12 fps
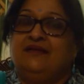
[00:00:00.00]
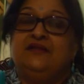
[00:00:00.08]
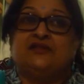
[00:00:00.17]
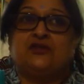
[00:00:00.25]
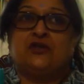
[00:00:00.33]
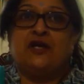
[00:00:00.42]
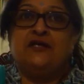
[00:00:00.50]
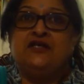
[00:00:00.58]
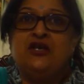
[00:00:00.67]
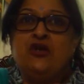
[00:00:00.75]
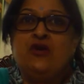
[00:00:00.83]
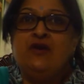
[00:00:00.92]
This
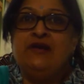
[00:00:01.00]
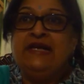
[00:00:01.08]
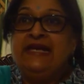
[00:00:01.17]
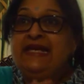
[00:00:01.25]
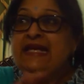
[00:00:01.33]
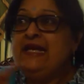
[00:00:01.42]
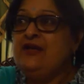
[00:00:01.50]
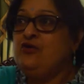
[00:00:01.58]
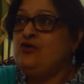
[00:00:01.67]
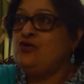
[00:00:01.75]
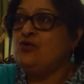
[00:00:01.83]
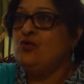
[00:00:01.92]
continual need
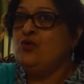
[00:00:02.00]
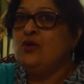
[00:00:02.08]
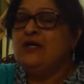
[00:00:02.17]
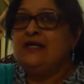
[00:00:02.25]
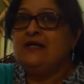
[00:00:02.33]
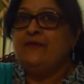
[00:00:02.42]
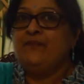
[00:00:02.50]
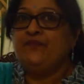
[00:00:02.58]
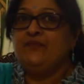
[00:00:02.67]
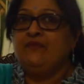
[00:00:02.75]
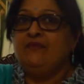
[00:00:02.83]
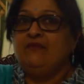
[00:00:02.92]
to
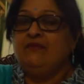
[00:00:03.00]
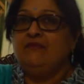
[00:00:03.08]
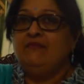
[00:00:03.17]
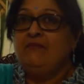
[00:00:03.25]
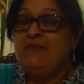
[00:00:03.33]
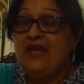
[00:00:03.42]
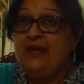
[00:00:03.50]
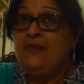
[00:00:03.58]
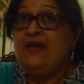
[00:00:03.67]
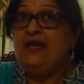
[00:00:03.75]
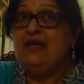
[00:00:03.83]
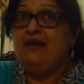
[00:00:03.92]

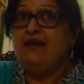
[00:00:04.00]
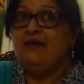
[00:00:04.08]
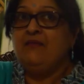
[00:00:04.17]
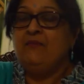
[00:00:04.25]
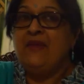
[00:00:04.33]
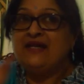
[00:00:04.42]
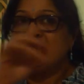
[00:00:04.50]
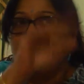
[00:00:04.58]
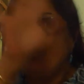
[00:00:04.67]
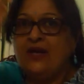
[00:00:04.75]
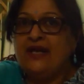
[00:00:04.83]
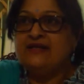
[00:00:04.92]
maybe make
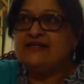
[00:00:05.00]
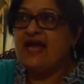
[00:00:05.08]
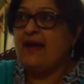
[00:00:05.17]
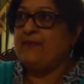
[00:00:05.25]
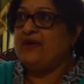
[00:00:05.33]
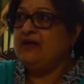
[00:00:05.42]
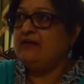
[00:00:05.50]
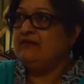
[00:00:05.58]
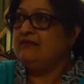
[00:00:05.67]
someone else happy,